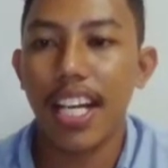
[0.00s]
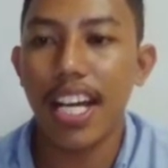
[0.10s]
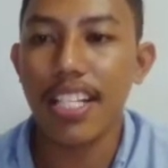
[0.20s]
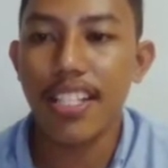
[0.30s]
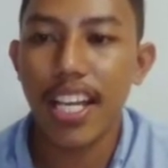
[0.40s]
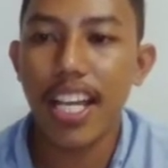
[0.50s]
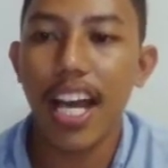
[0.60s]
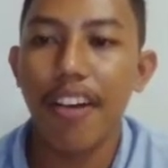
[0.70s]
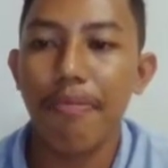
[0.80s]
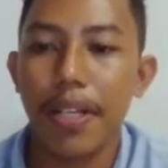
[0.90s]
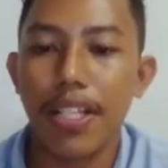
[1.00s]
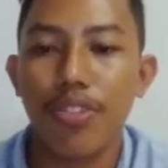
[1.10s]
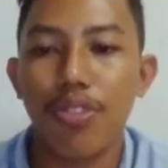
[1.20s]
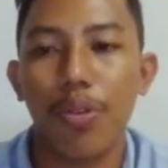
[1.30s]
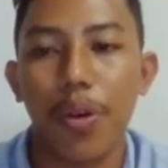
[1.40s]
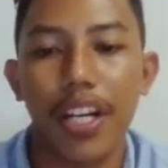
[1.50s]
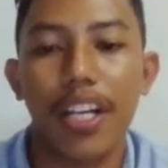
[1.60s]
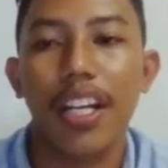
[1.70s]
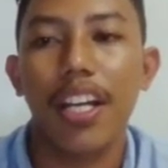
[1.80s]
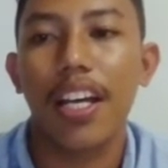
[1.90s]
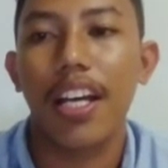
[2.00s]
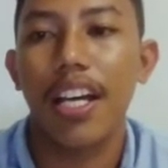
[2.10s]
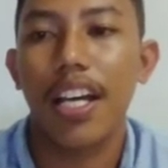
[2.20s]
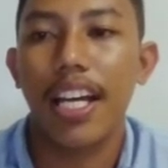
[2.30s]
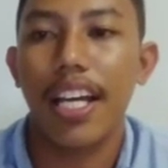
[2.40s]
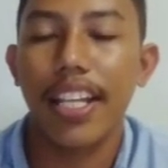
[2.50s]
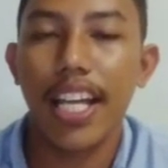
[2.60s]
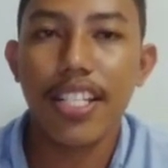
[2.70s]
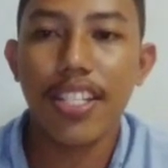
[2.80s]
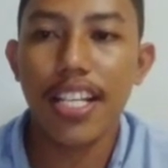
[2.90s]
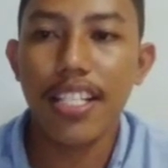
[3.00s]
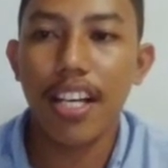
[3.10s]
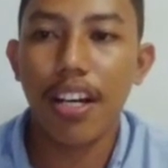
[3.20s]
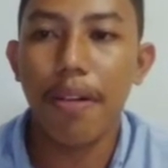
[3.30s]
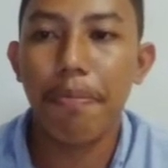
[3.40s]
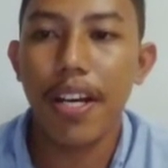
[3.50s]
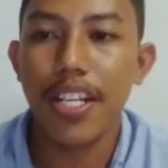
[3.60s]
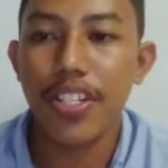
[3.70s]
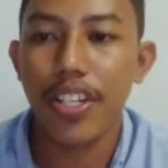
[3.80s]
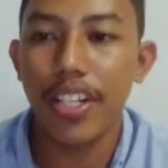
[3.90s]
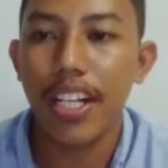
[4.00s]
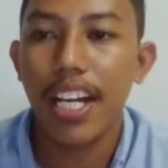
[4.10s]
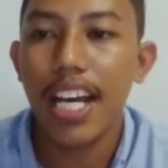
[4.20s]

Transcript: as they have been stored. Next is the comprehension.